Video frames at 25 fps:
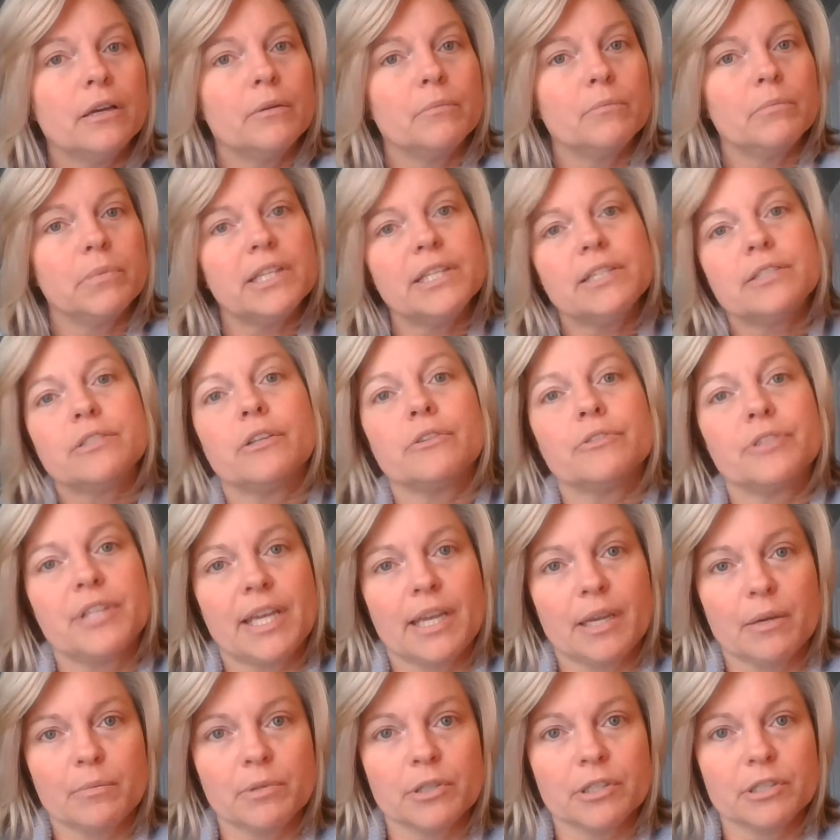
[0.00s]
please don't
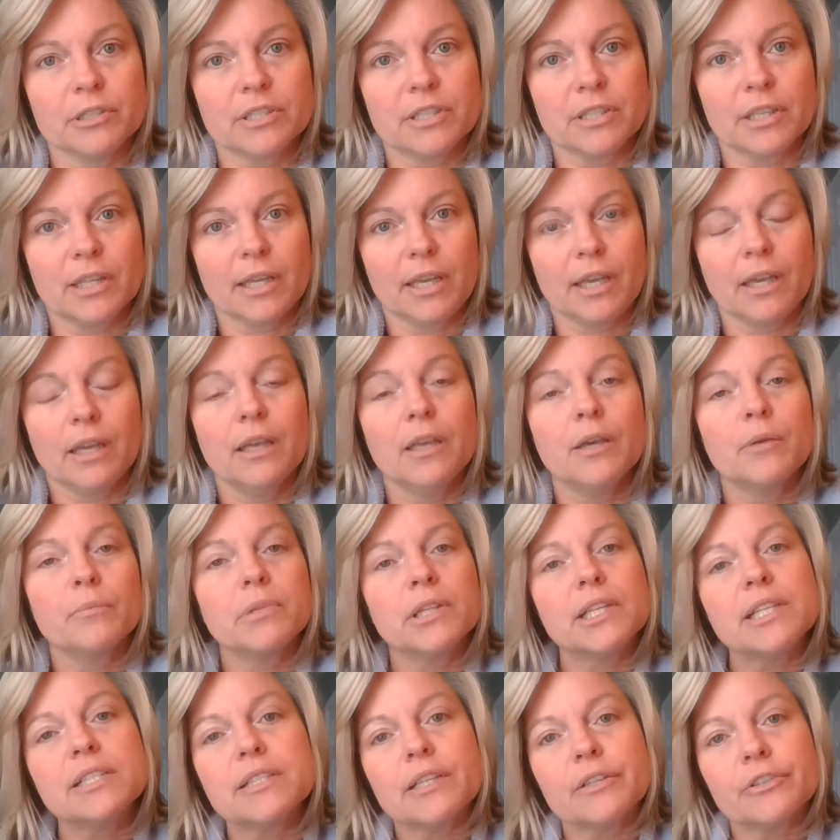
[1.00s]
take it personally.
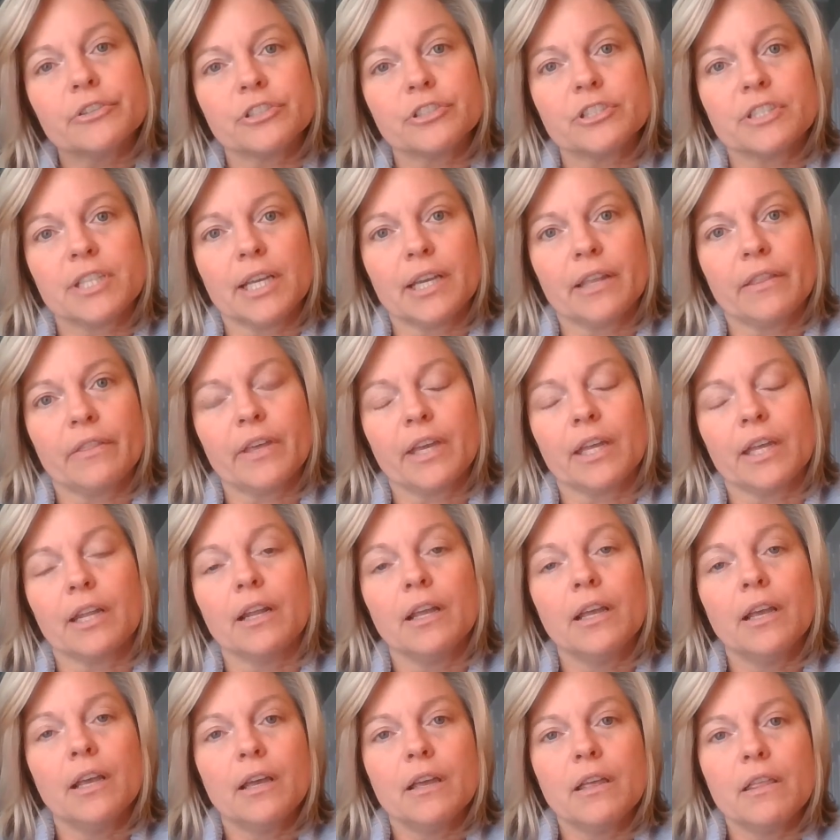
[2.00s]
Please understand that
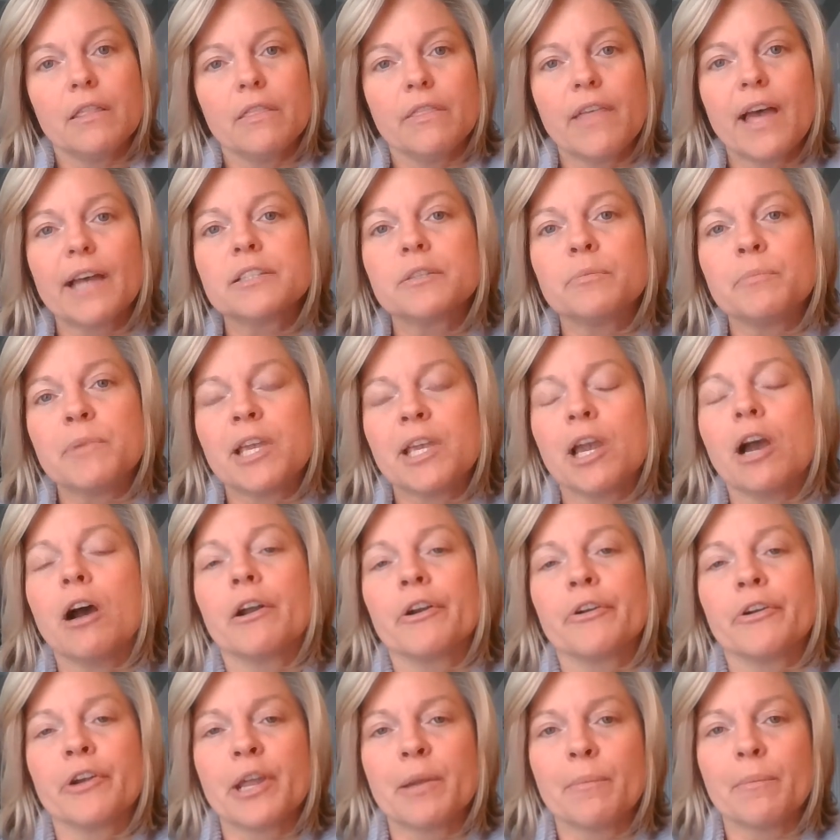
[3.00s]
that's me
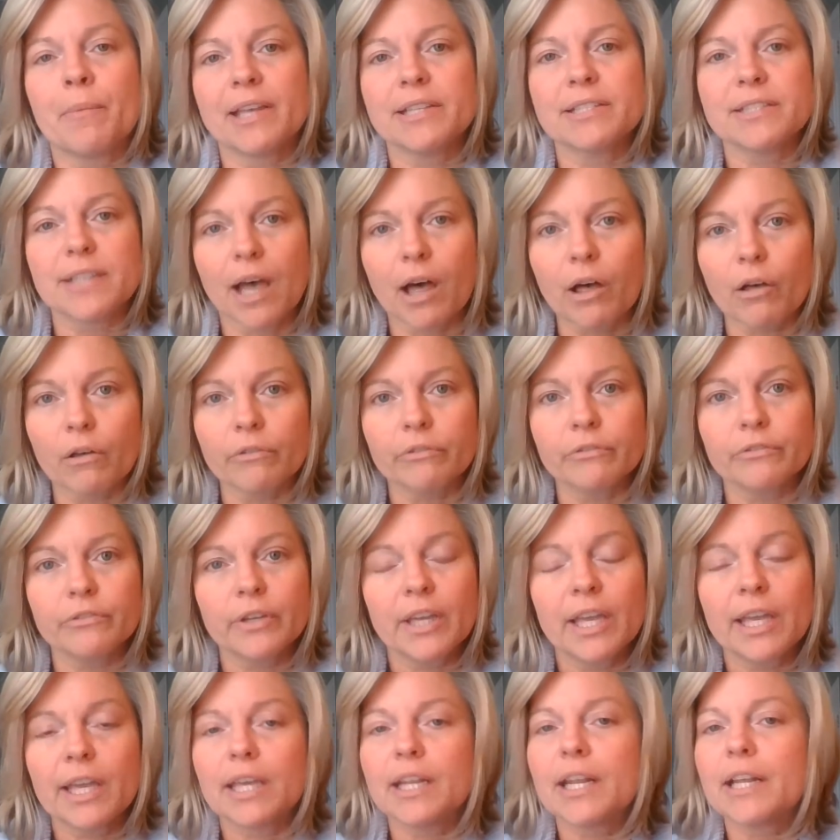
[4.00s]
honoring myself.
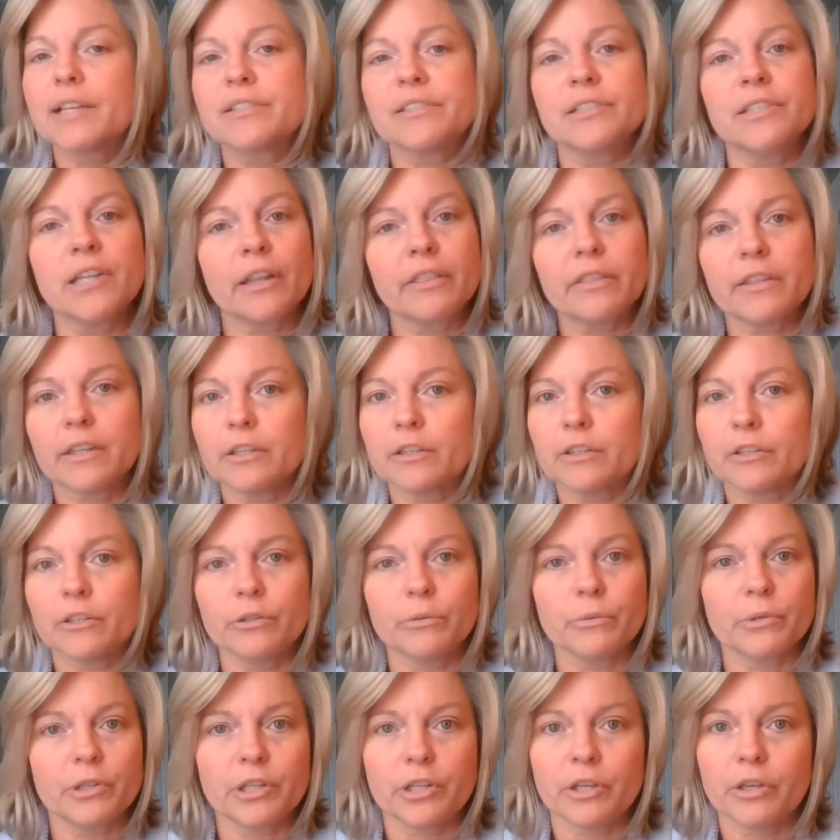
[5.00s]
It has nothing to do with